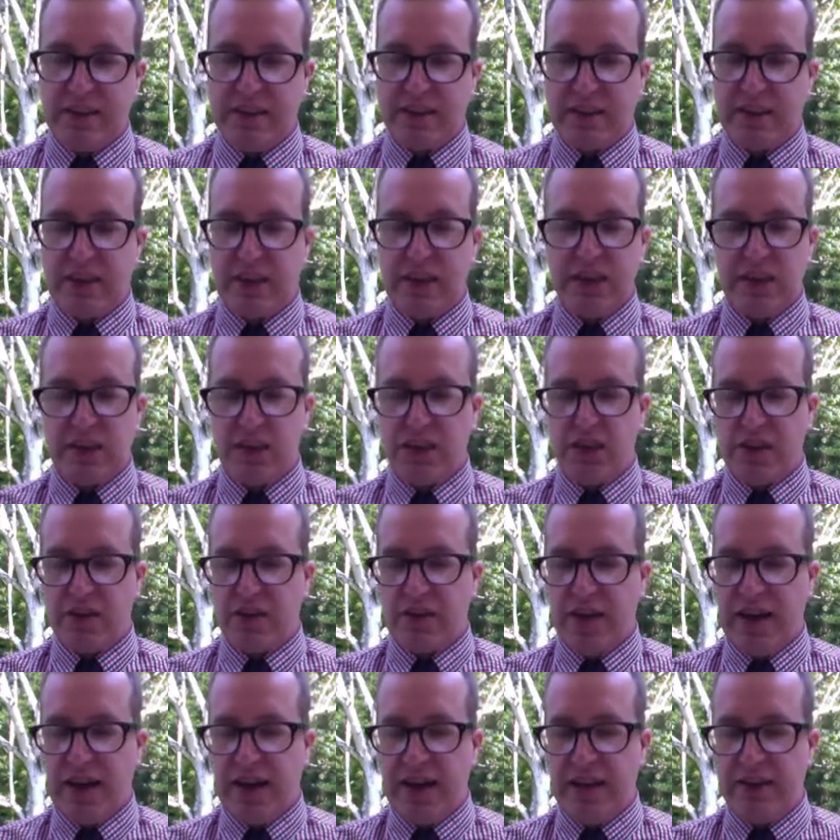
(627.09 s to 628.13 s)
Jen just shook
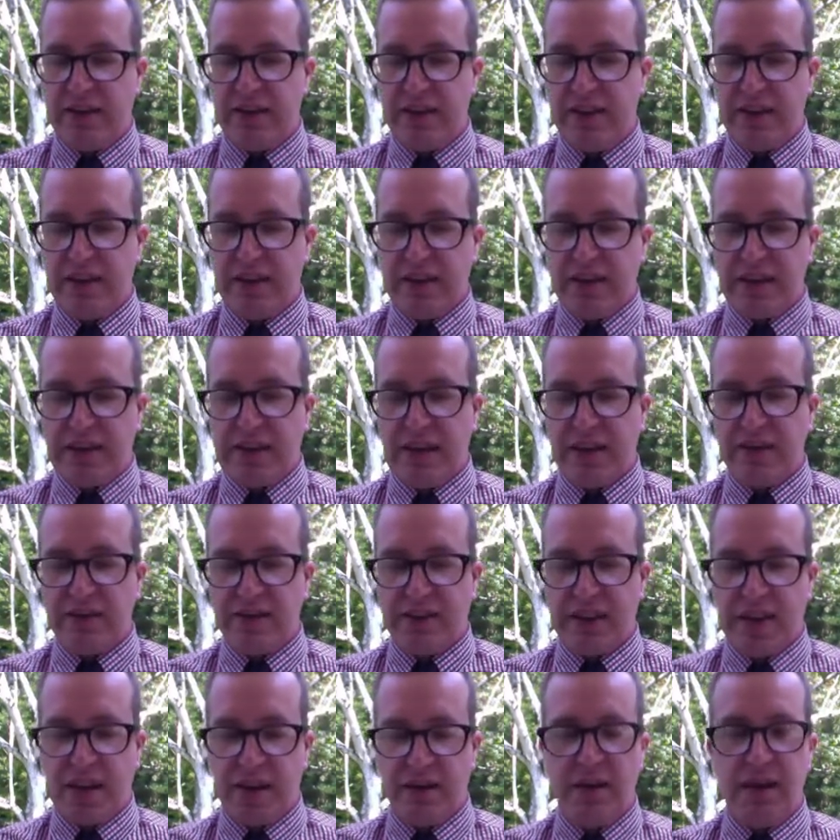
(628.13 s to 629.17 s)
her head. Sarah
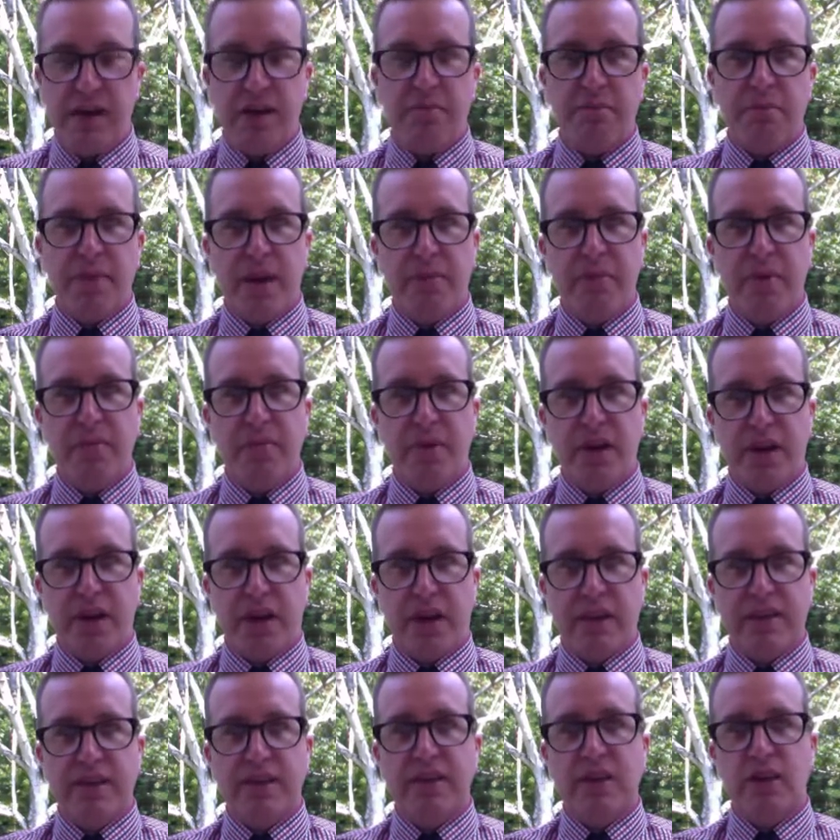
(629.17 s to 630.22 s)
said, maybe
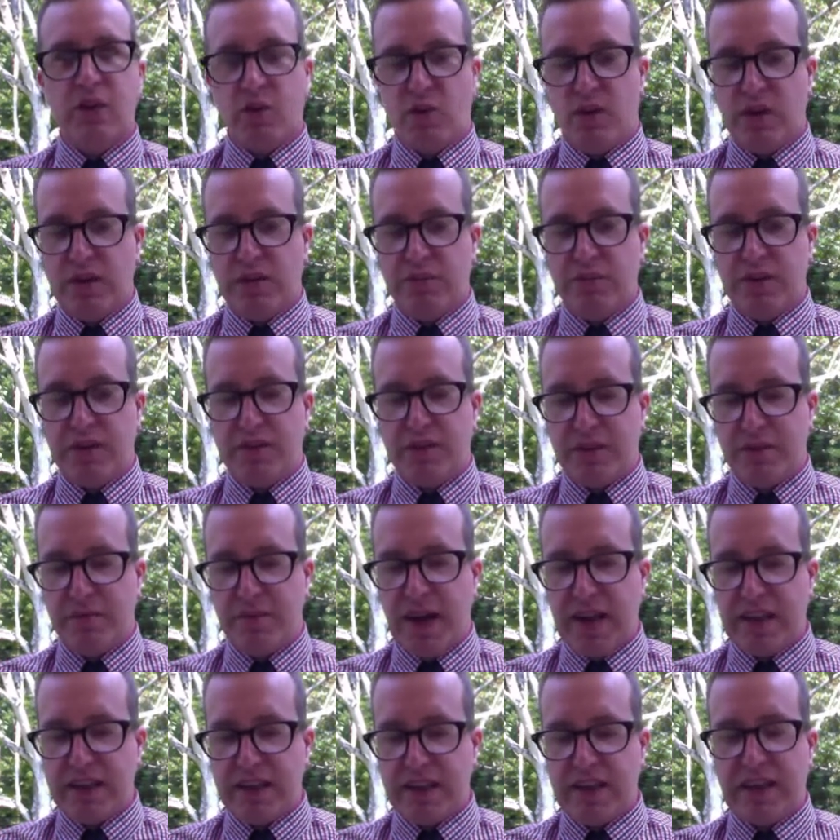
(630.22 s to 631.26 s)
because Christmas is
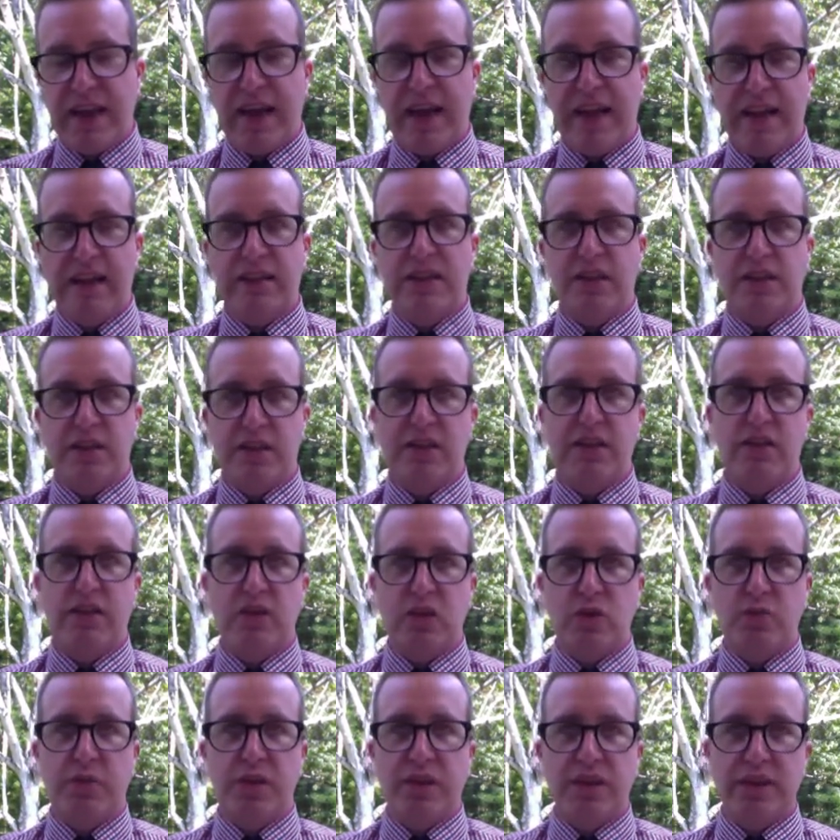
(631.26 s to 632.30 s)
magic and it's just a
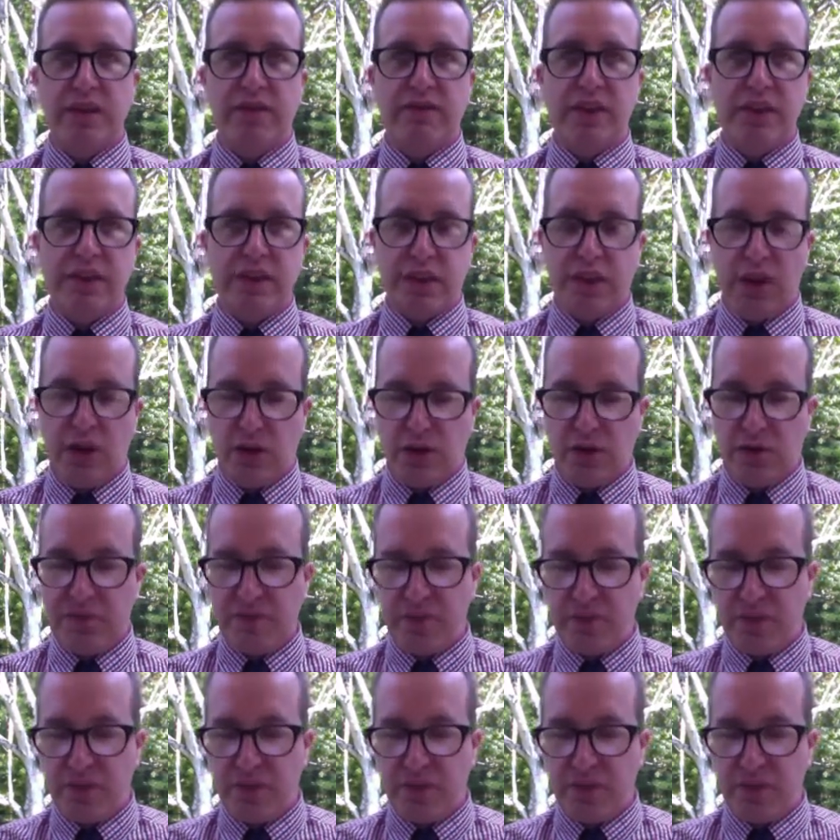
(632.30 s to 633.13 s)
stupid TV show.